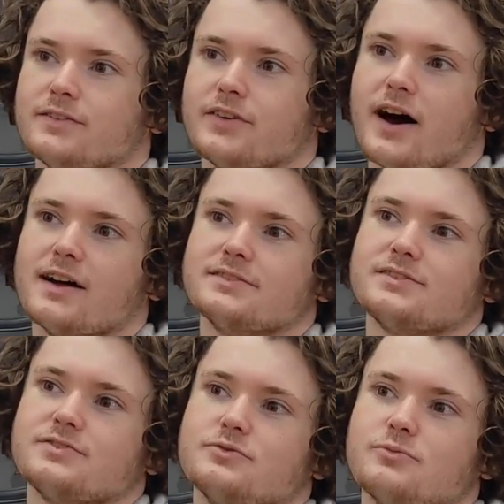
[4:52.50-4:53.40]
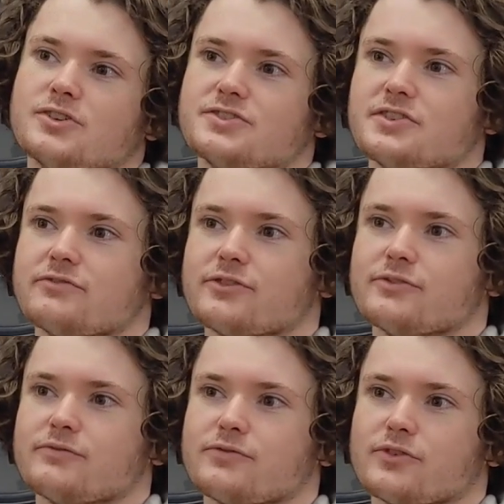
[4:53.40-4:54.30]
Not too much
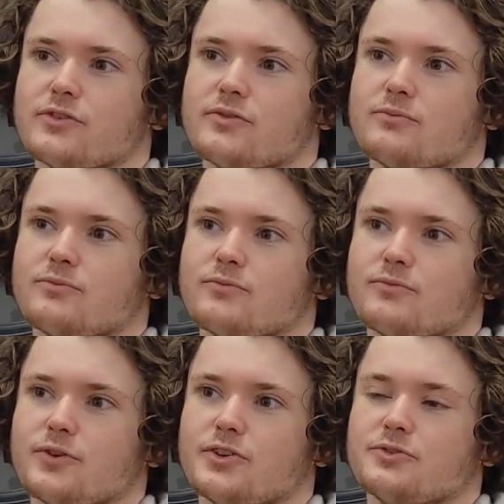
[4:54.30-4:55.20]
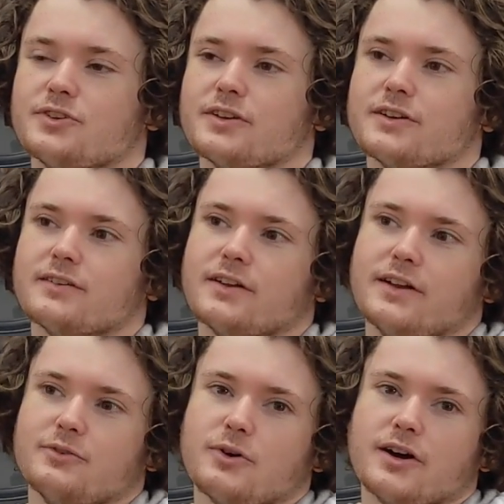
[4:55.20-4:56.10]
different from what you get
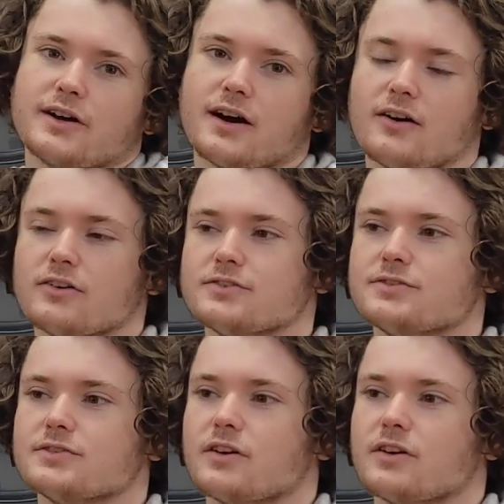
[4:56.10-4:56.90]
anyway at college,